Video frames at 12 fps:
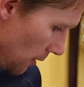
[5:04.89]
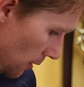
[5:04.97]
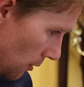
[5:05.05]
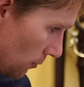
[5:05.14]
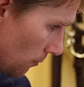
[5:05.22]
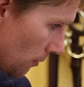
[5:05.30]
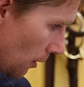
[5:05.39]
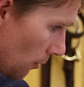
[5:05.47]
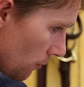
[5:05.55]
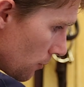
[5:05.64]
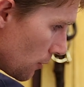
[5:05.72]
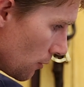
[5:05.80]
you
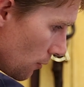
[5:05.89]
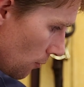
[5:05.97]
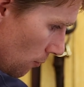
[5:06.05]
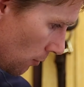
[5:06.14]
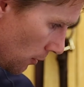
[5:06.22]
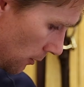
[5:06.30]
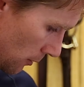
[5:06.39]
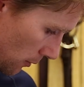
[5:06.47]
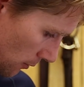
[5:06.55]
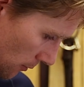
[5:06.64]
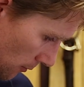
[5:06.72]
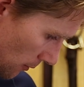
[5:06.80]
go to
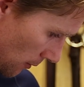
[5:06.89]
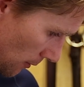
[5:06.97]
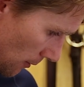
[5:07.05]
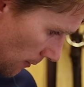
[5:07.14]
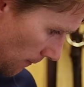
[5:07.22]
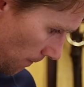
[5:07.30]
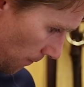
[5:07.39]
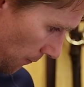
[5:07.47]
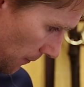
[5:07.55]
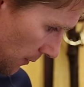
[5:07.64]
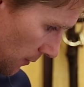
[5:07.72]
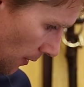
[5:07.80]

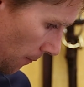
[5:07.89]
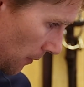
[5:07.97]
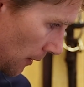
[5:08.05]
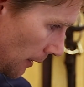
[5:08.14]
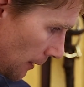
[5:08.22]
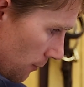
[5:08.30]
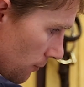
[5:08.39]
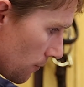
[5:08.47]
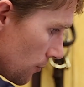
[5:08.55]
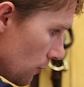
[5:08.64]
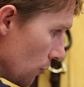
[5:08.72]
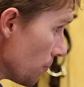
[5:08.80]
something that's
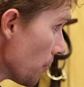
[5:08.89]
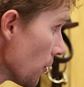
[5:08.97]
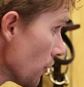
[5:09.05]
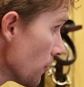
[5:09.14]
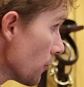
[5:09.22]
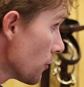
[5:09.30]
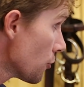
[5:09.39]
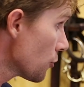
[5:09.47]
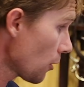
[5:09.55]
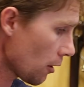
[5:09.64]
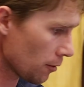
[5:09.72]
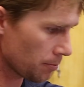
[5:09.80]
super
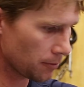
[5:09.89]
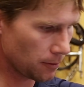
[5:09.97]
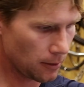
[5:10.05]
sharp